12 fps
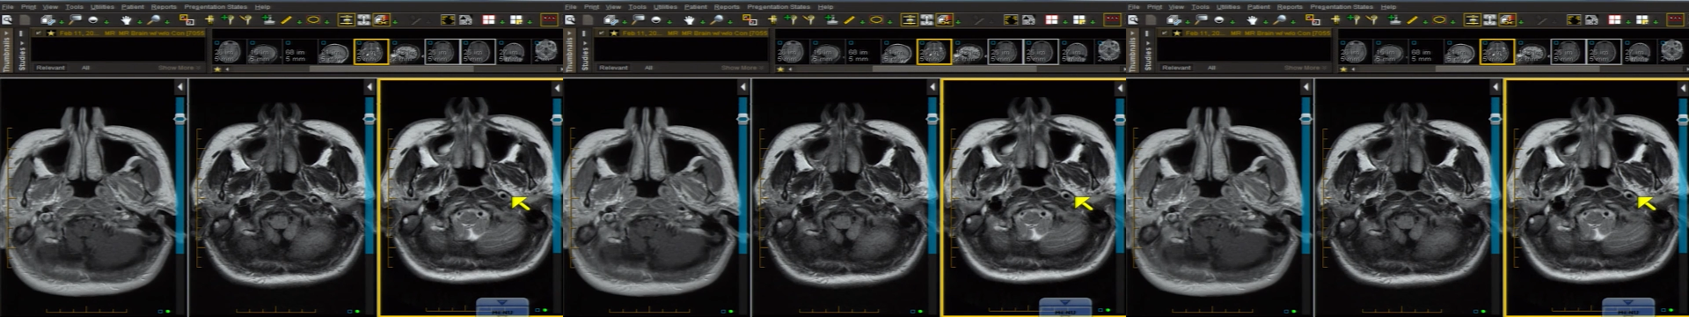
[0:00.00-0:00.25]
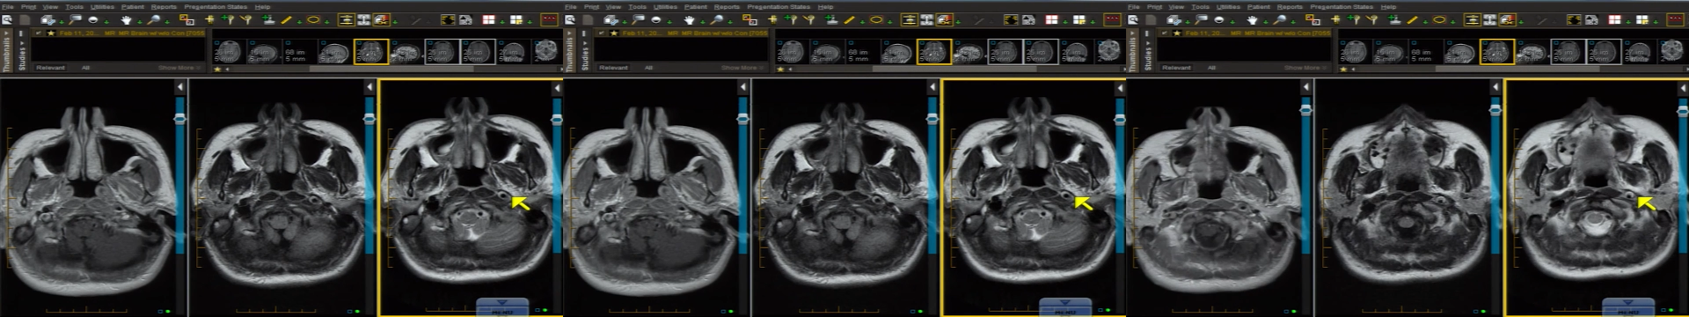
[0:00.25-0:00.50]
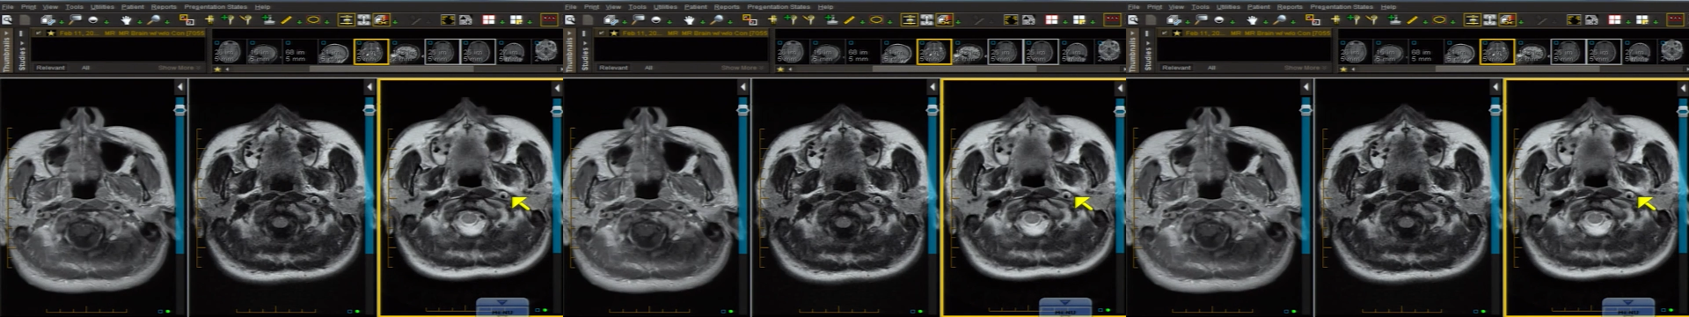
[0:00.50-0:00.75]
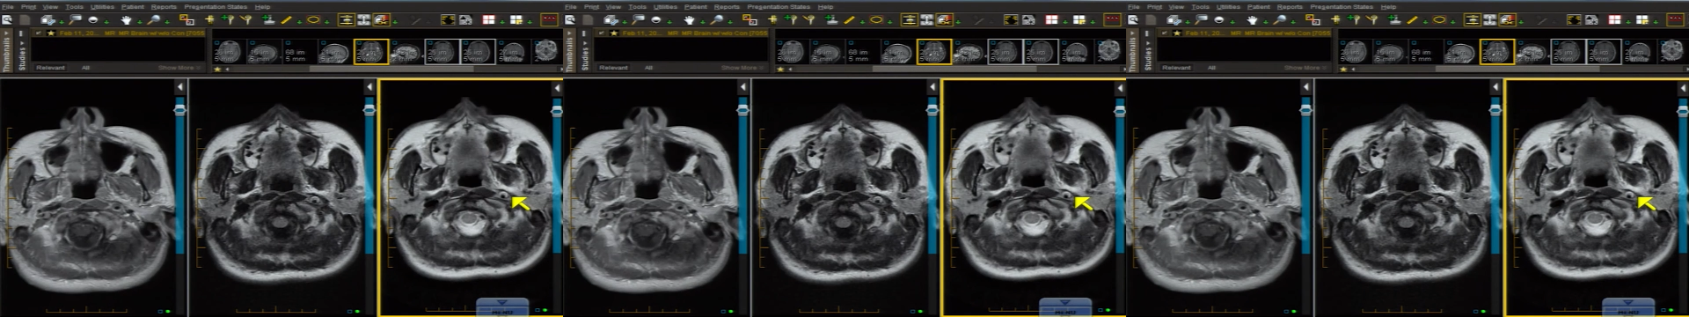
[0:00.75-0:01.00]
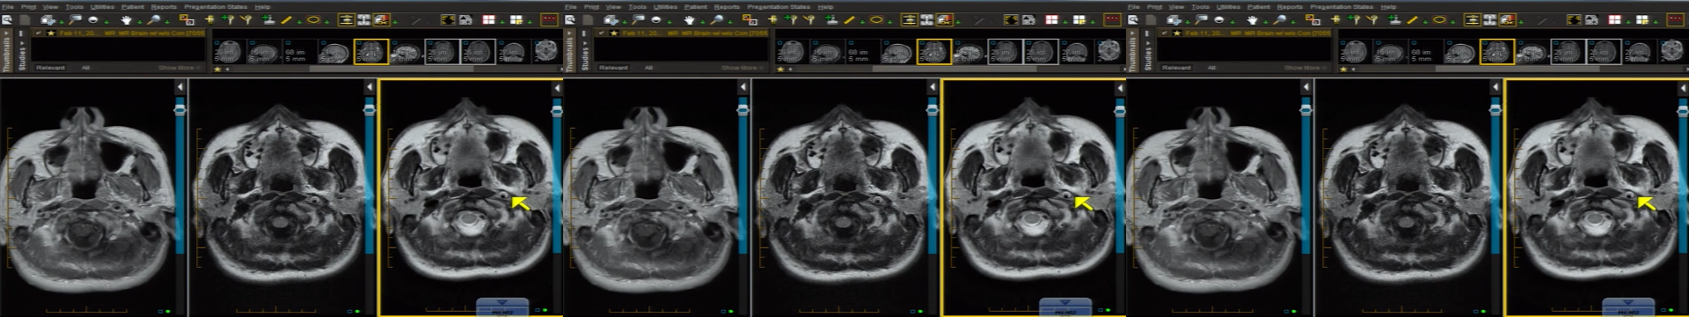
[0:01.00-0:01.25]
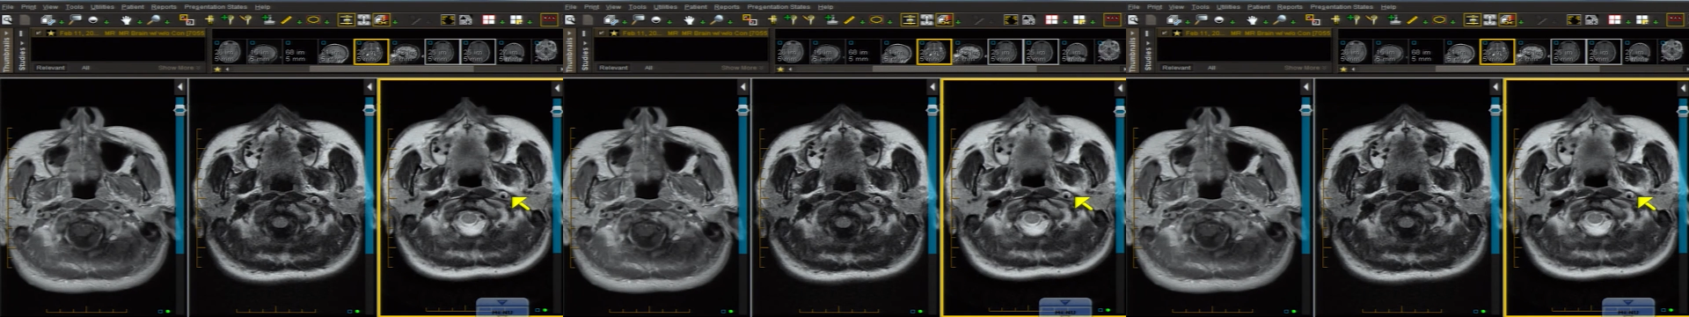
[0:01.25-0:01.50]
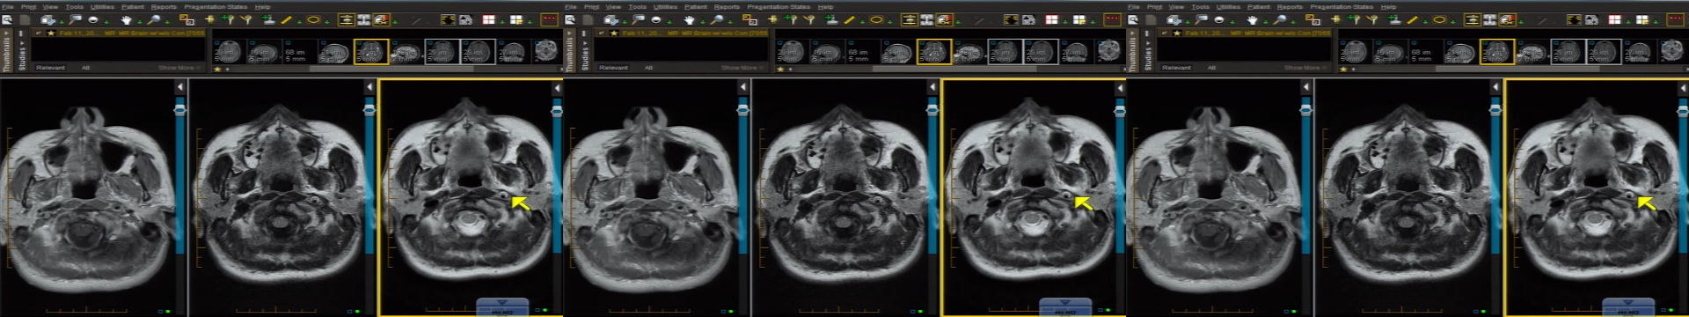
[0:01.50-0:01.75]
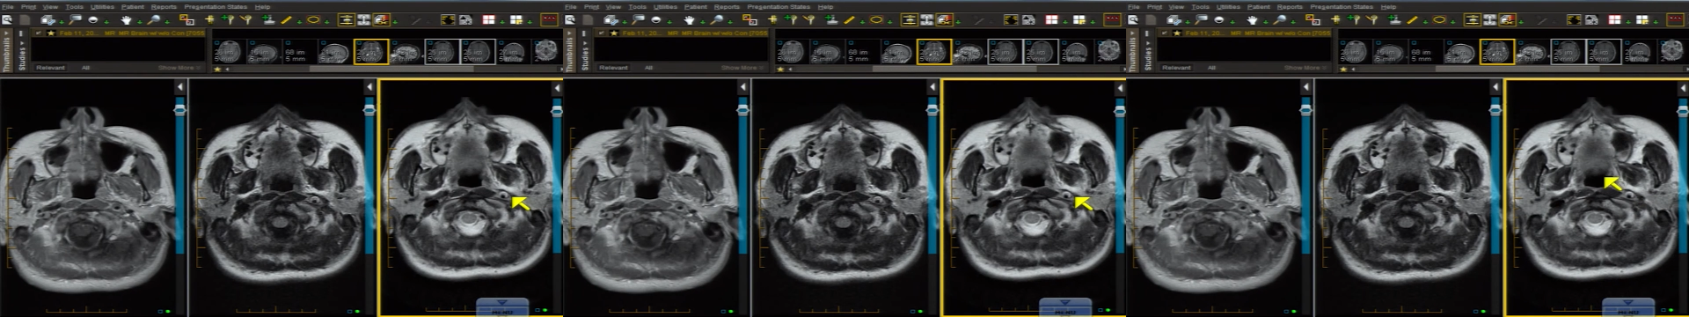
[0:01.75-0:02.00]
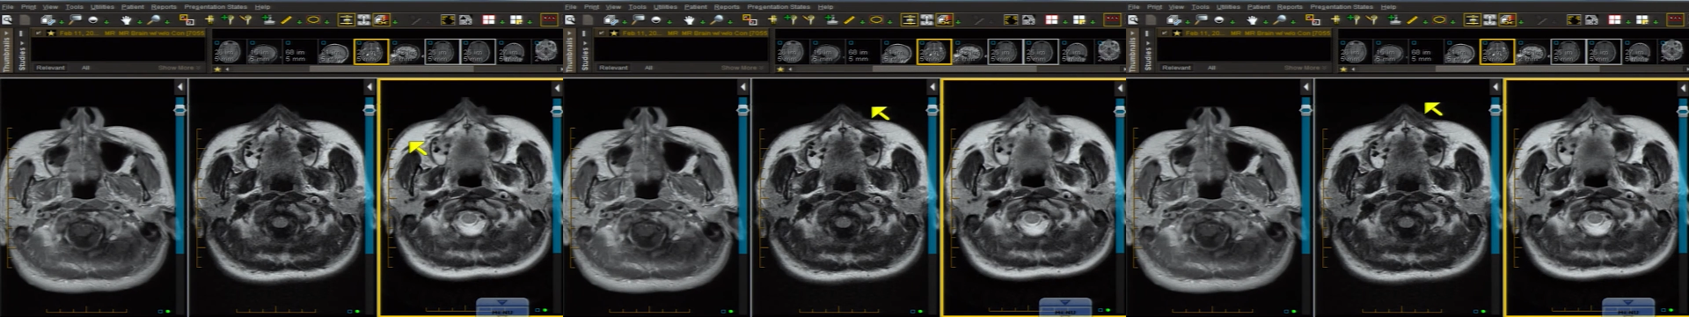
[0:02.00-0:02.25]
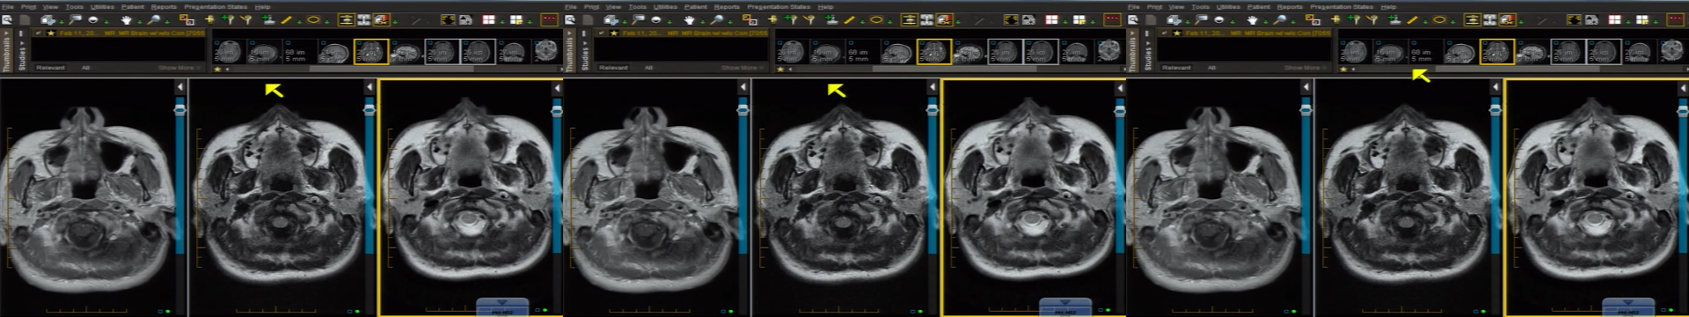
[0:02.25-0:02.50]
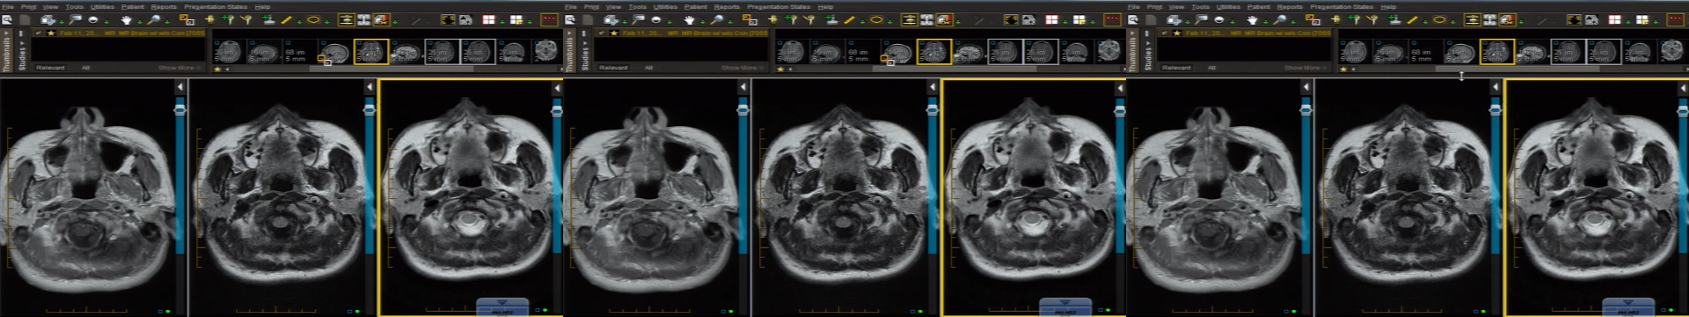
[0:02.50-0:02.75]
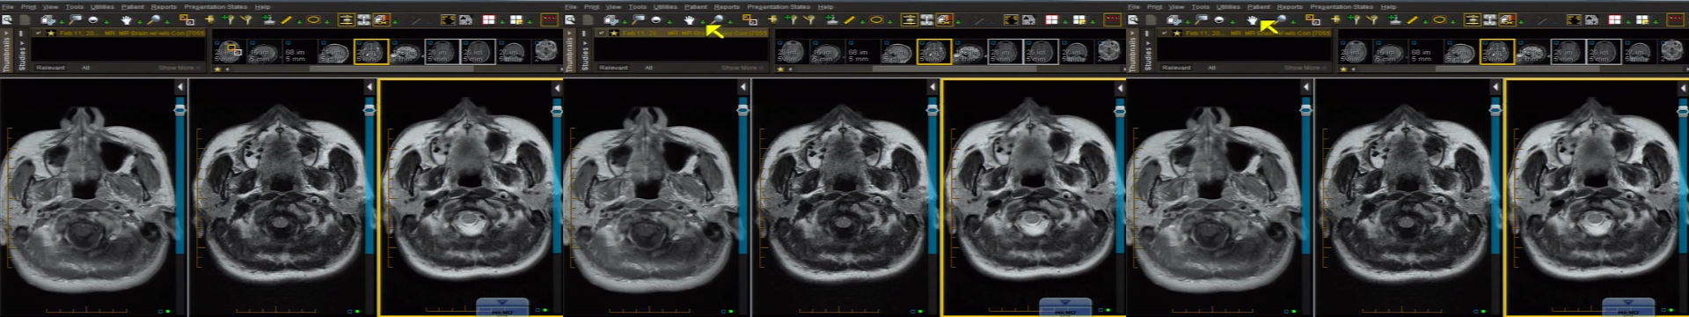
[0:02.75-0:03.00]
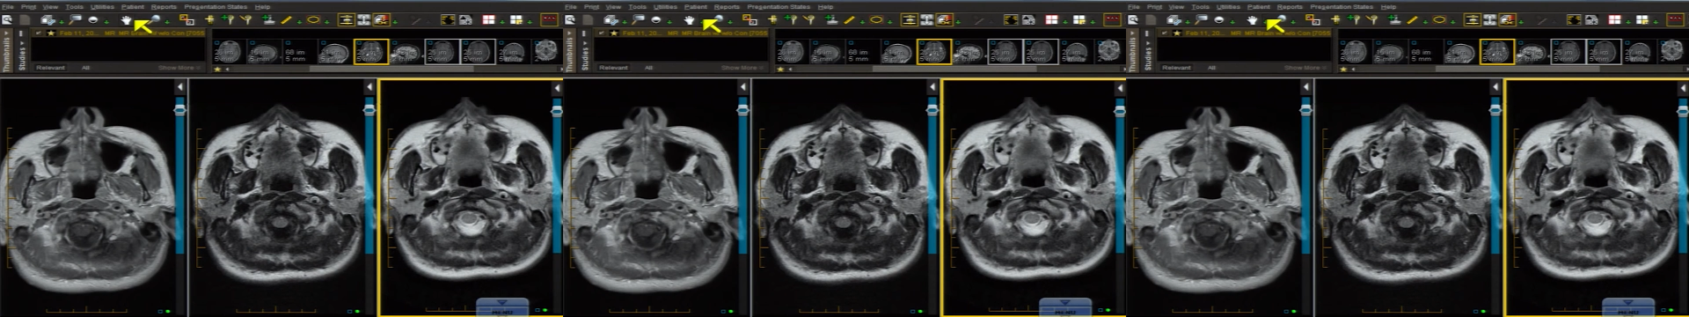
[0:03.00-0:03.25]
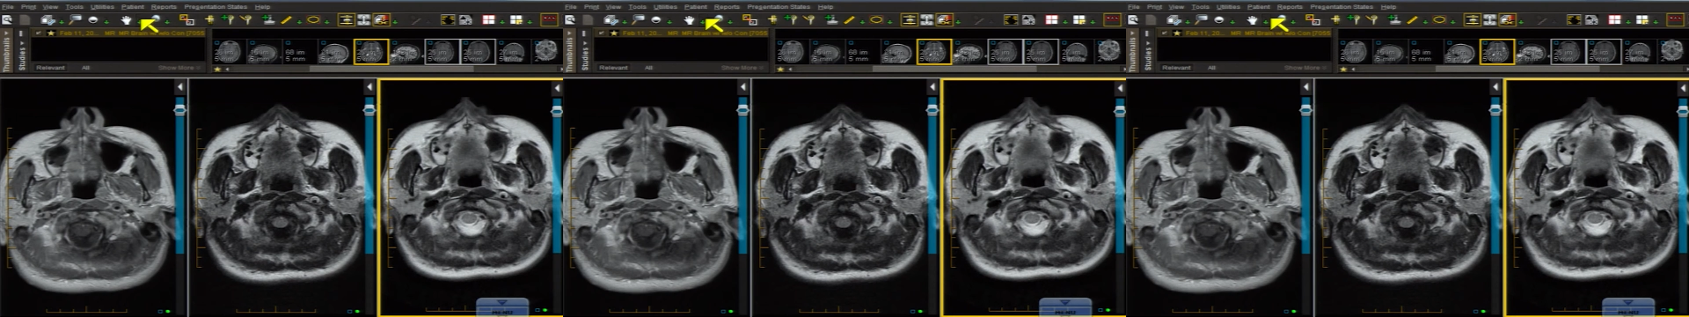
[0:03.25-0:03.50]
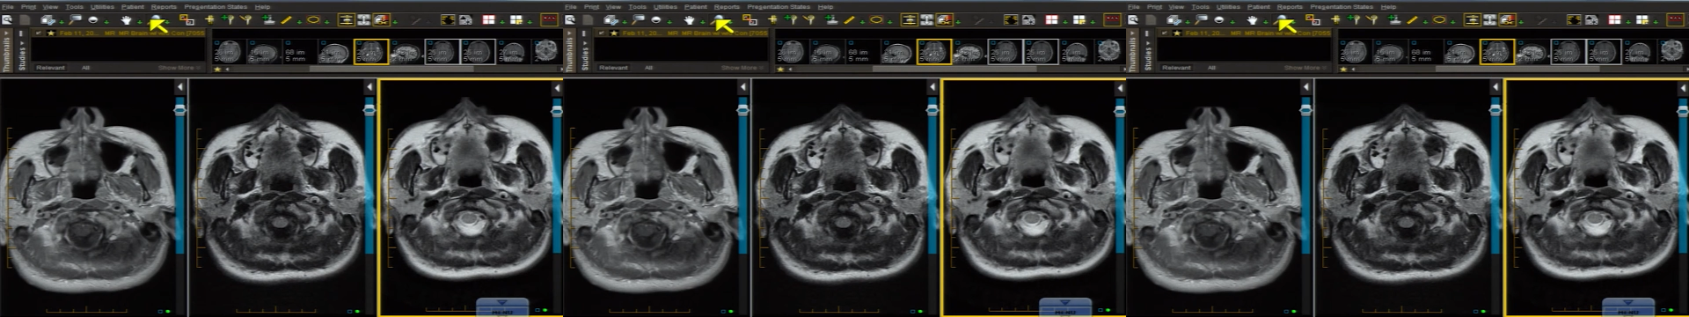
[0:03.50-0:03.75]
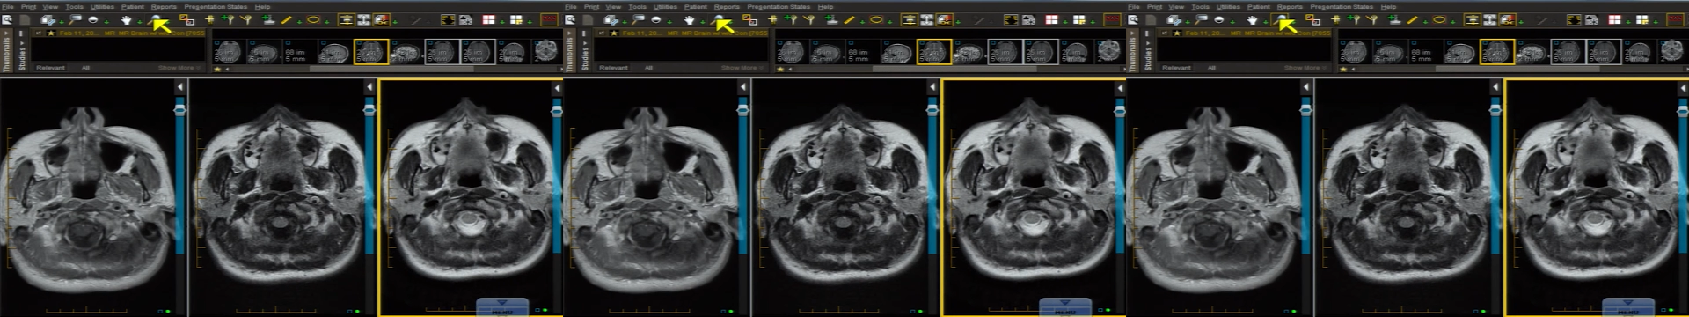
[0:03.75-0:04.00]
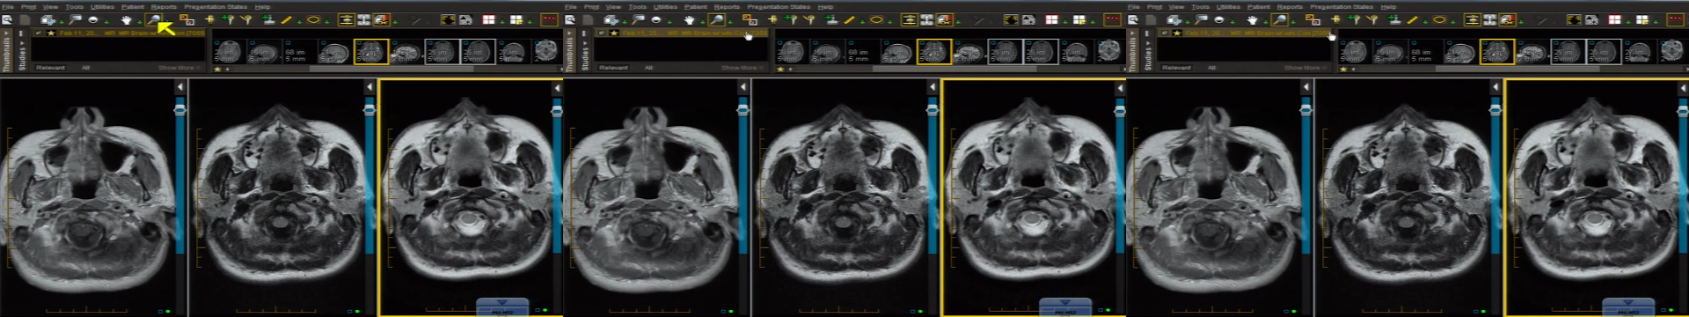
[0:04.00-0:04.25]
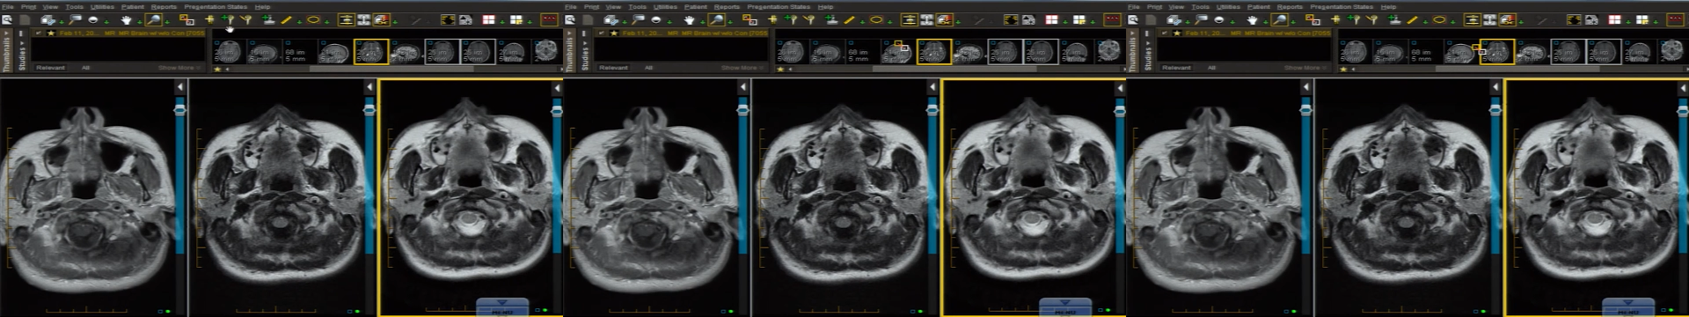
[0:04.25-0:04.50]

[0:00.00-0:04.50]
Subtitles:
Nobody's mouth can be seen.